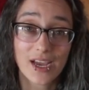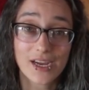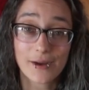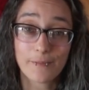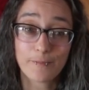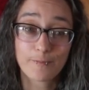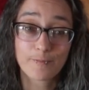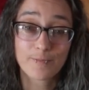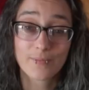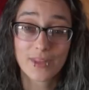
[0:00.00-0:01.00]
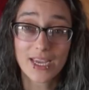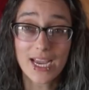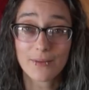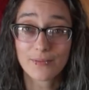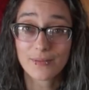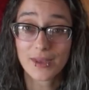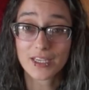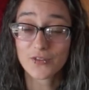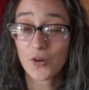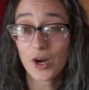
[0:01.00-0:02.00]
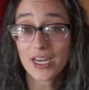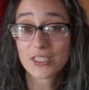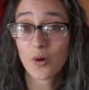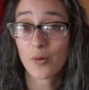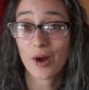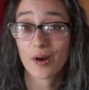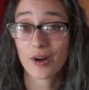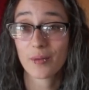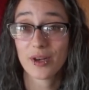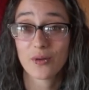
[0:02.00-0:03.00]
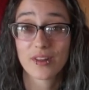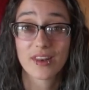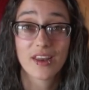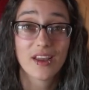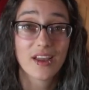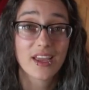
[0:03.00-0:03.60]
Yeah, as far as what we are going to be doing